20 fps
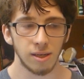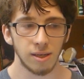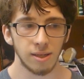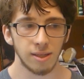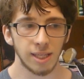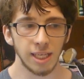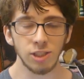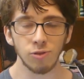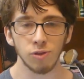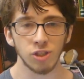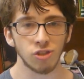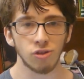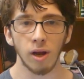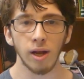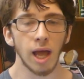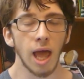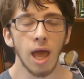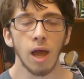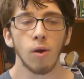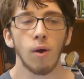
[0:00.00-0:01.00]
This was
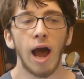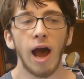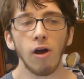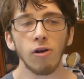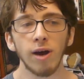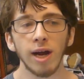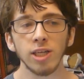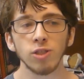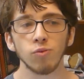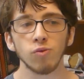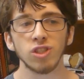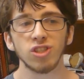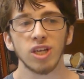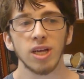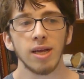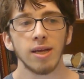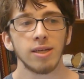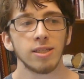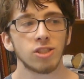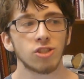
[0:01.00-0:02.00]
struggling. Alcaraz was
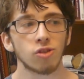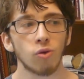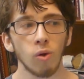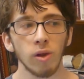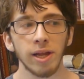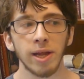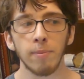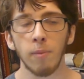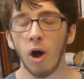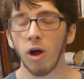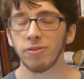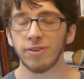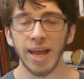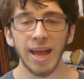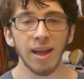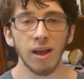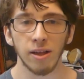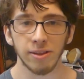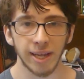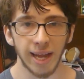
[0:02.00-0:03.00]
schooling him all
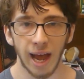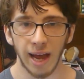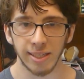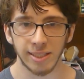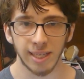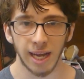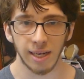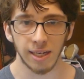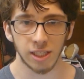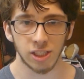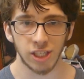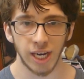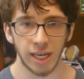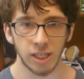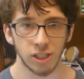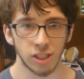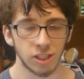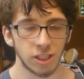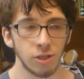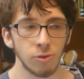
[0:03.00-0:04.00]
day on the outside
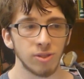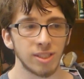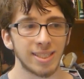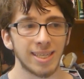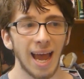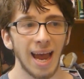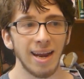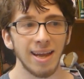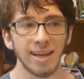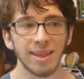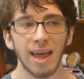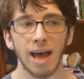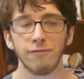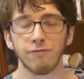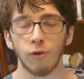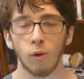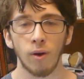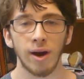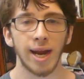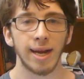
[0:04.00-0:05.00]
exchanges. He was getting that
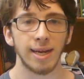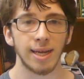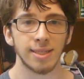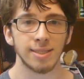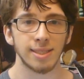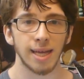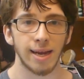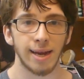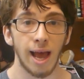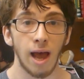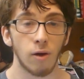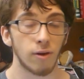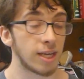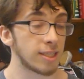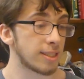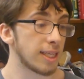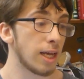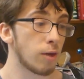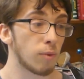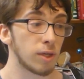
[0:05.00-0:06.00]
forehand inside out.
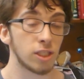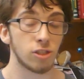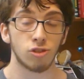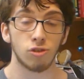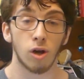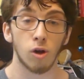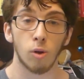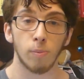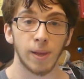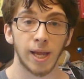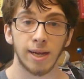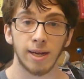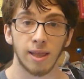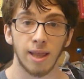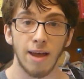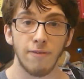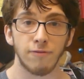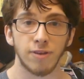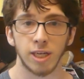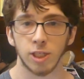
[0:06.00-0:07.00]
It's like when you struggle playing a
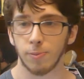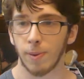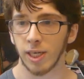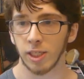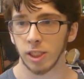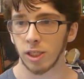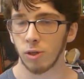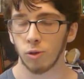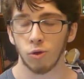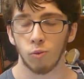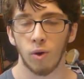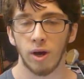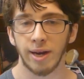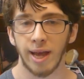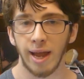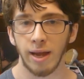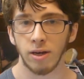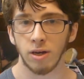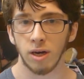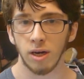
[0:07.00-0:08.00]
lefty, especially with the
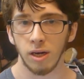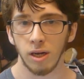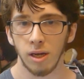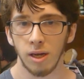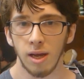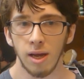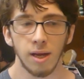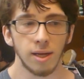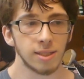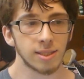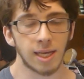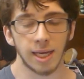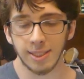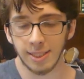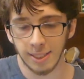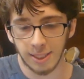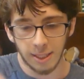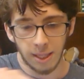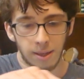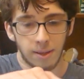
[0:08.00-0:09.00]
one-hander. It's because
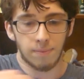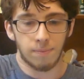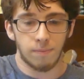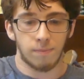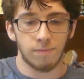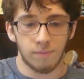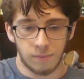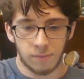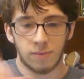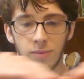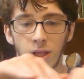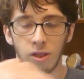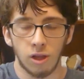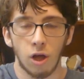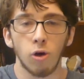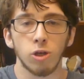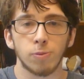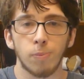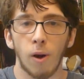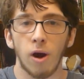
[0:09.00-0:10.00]
it's the
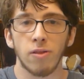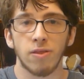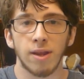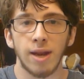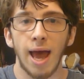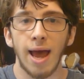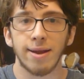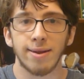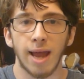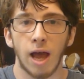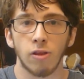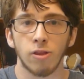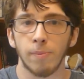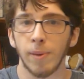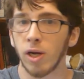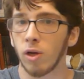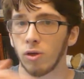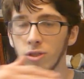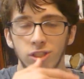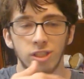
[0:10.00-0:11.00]
lowest part of the net, down the
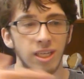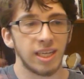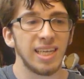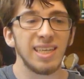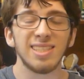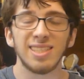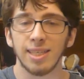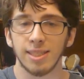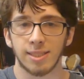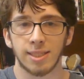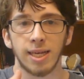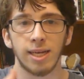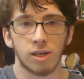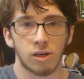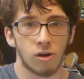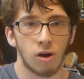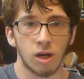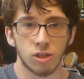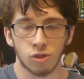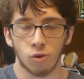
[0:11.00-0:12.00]
middle. It's easiest to hit
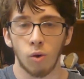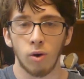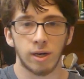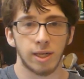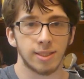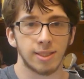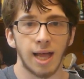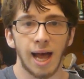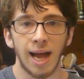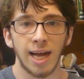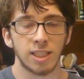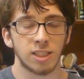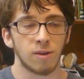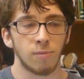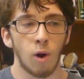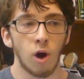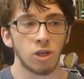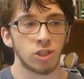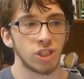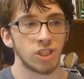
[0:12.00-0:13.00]
cross-court. It's the highest of
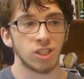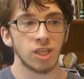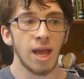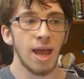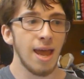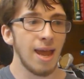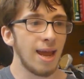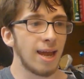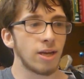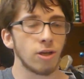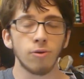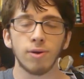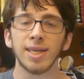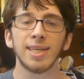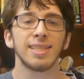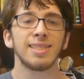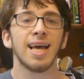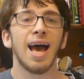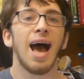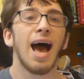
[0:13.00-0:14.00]
margins. And you can
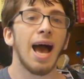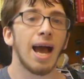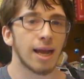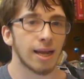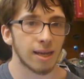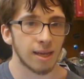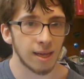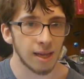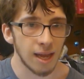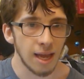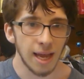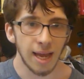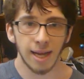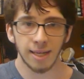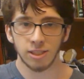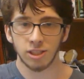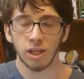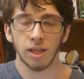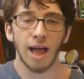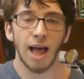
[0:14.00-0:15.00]
attack
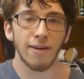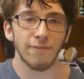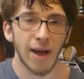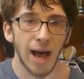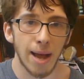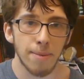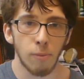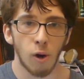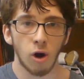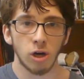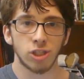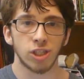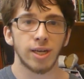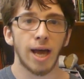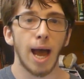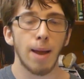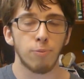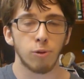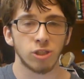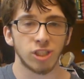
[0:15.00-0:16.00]
and still have high margin,
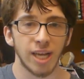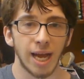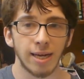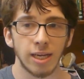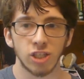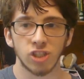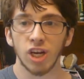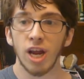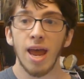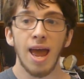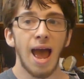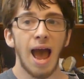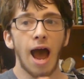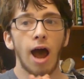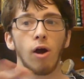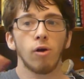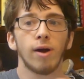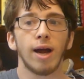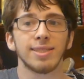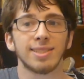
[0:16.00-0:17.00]
high percentage.
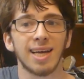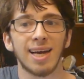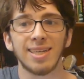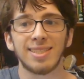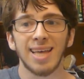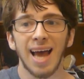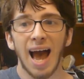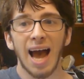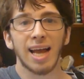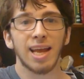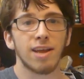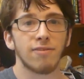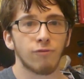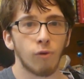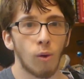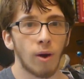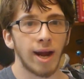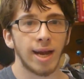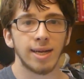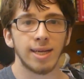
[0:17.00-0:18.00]
Alcaraz attacking
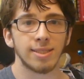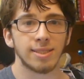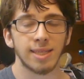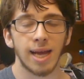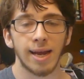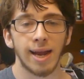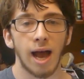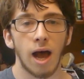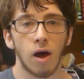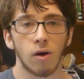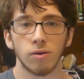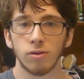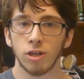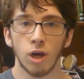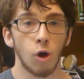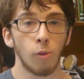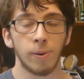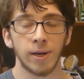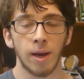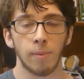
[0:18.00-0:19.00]
forehand inside out to
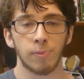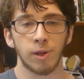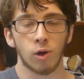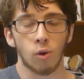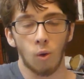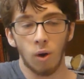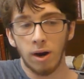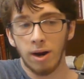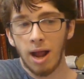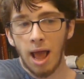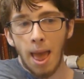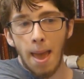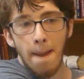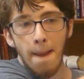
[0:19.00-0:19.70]
open up the court.